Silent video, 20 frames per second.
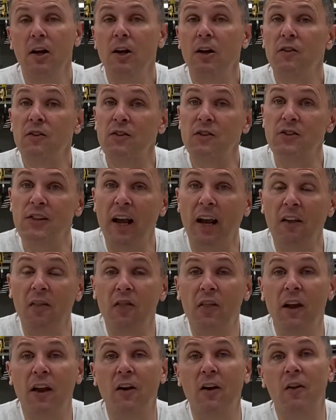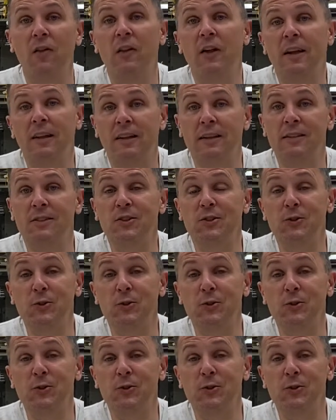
The second thing on that list is